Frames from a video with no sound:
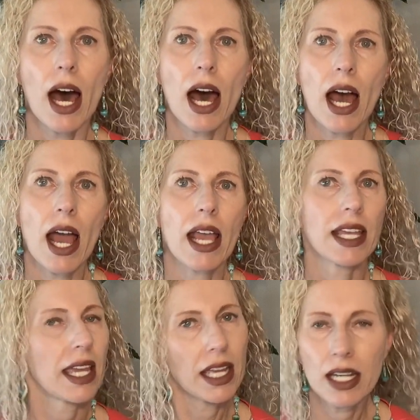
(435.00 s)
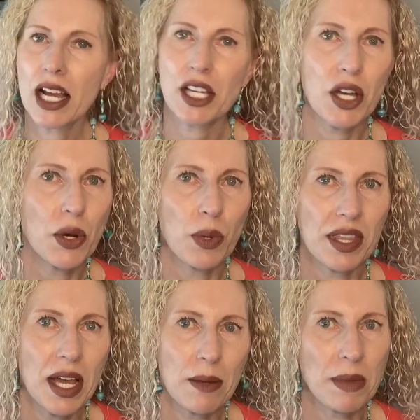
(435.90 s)
I cannot go
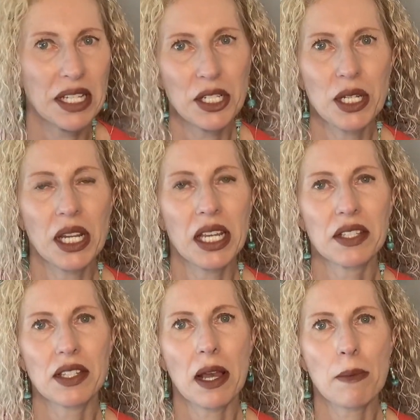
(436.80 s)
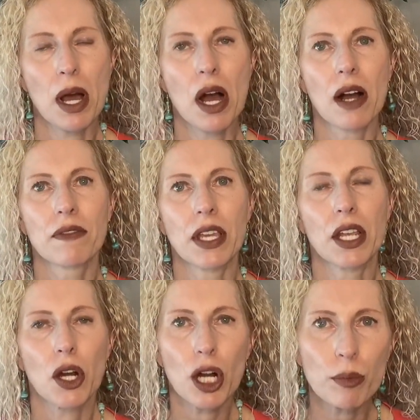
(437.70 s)
without mentioning some of
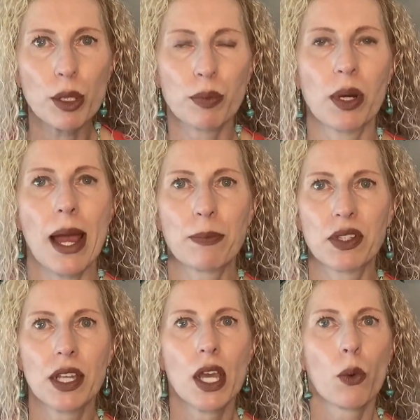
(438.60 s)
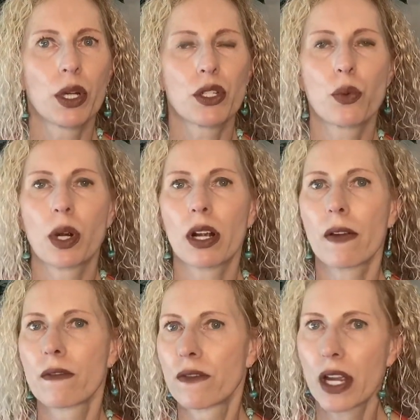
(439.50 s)
the herbal preps which
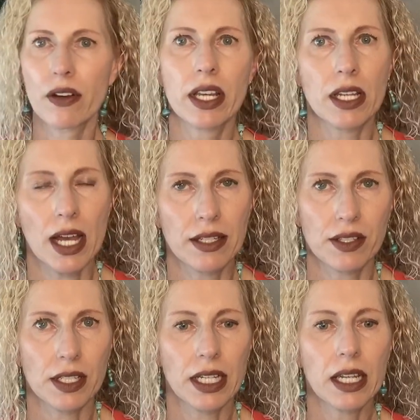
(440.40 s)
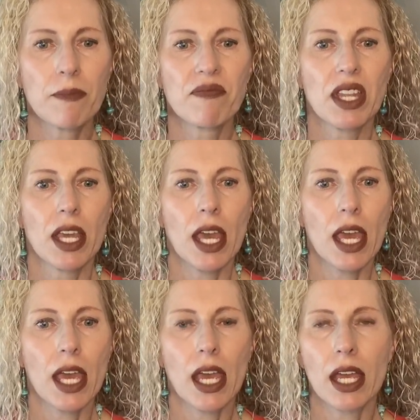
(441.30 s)
work very nicely,
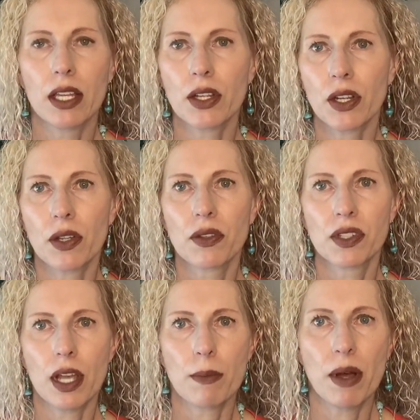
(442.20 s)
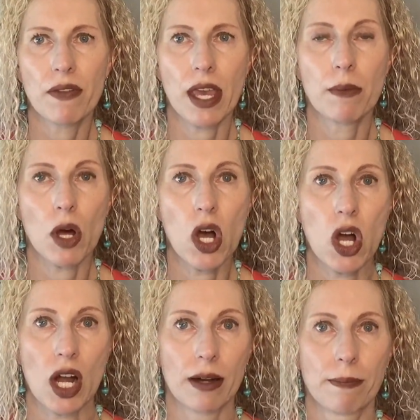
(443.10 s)
and some of them
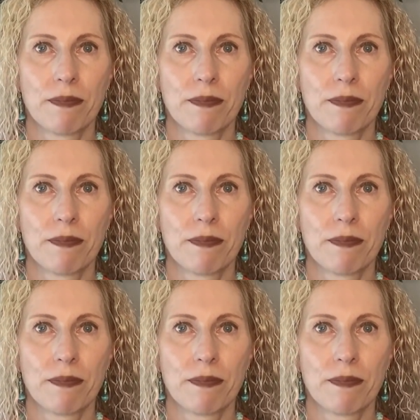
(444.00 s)
are